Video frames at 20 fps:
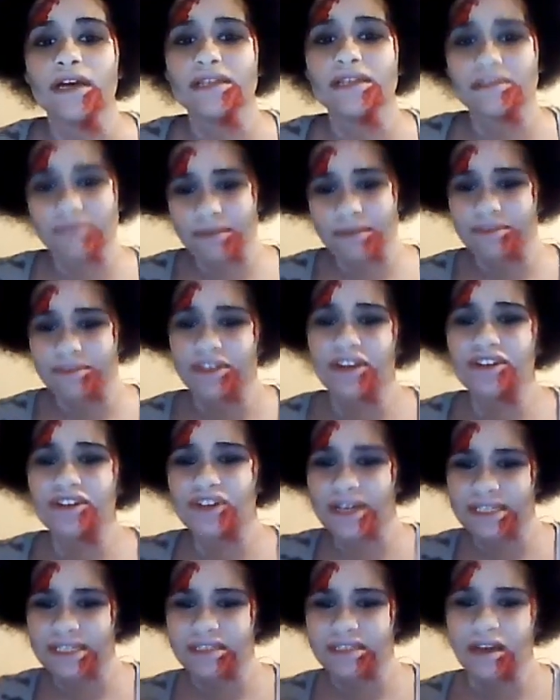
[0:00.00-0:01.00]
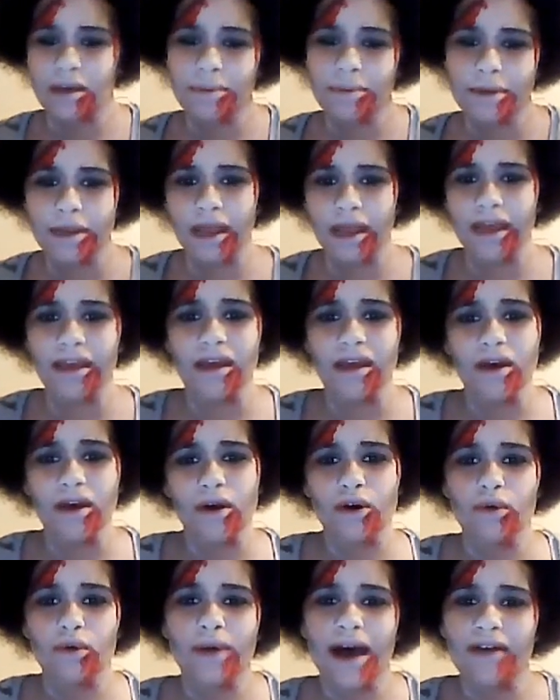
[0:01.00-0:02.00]
sometimes, you know, dressing up and like
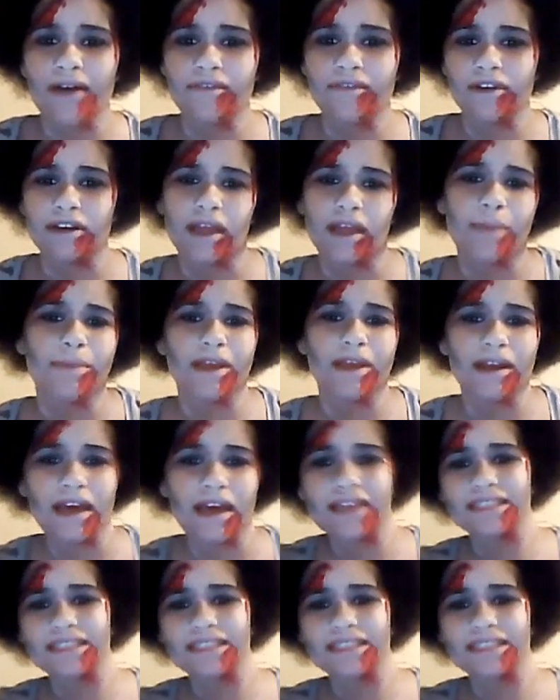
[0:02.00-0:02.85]
or whatever, and like being like,